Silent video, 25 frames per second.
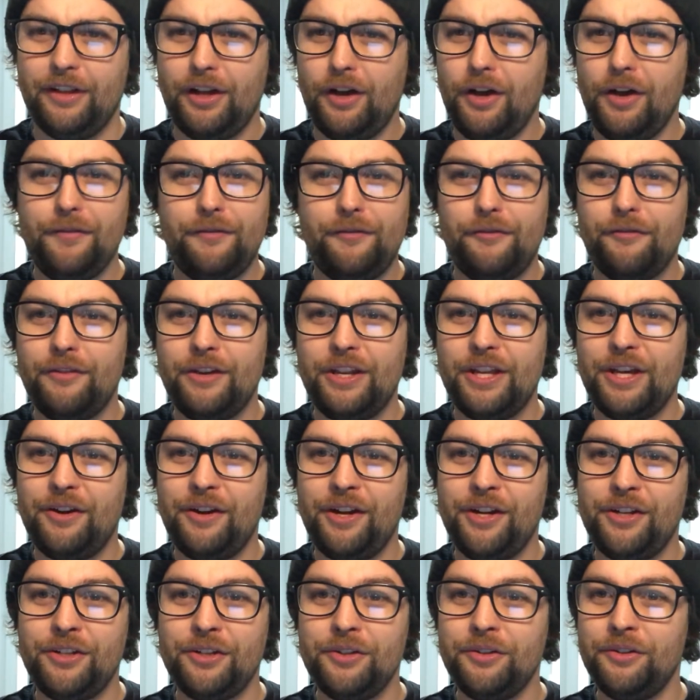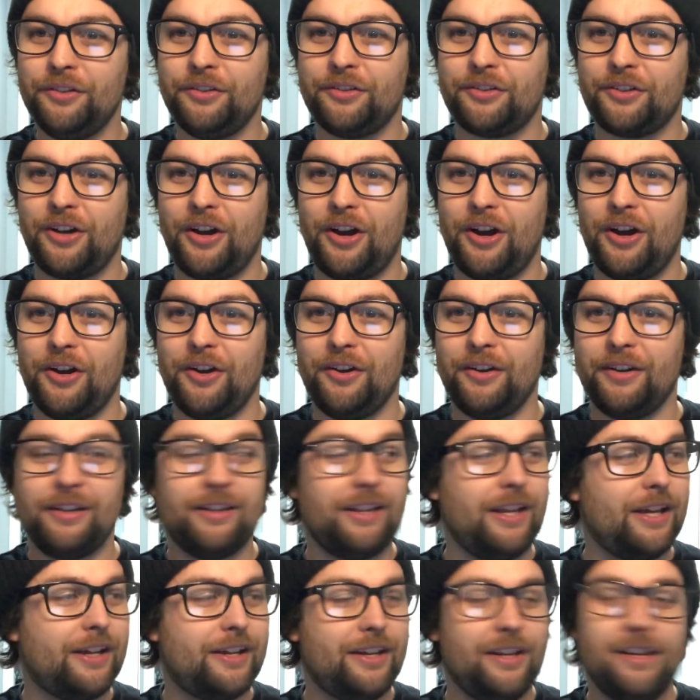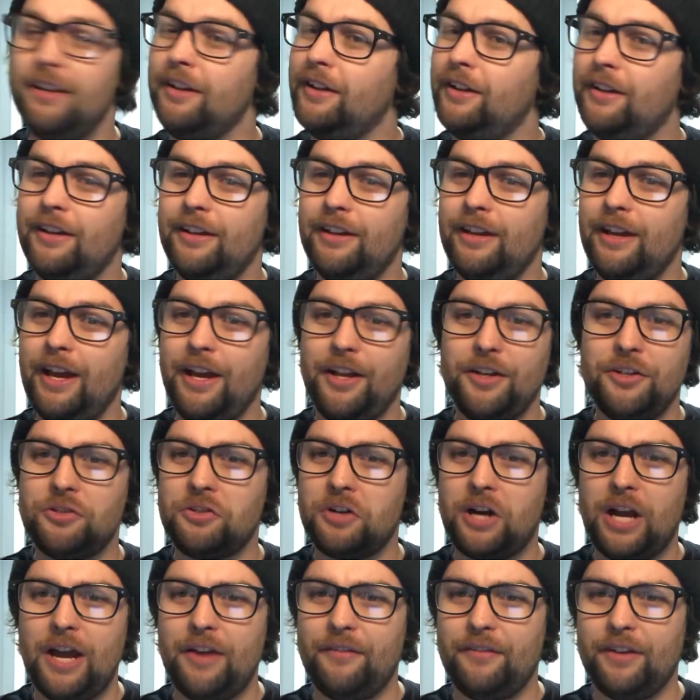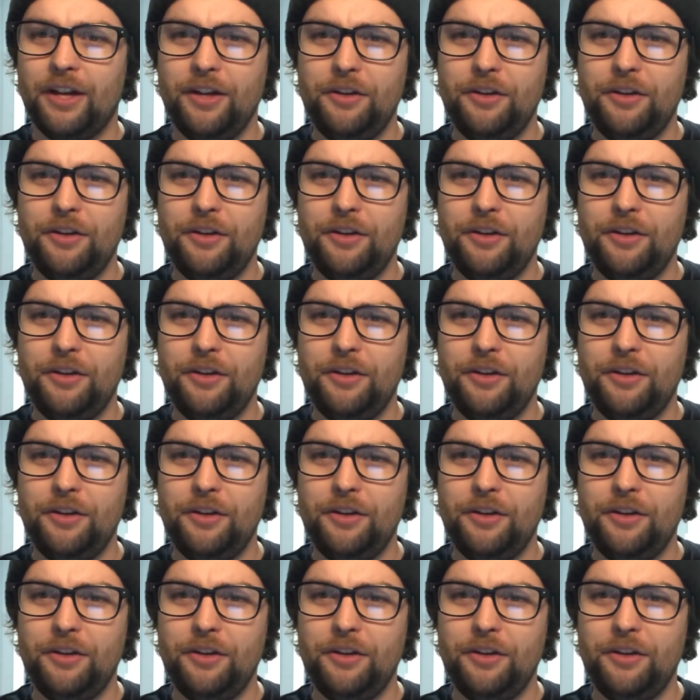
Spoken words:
Every video I do is car, and driving.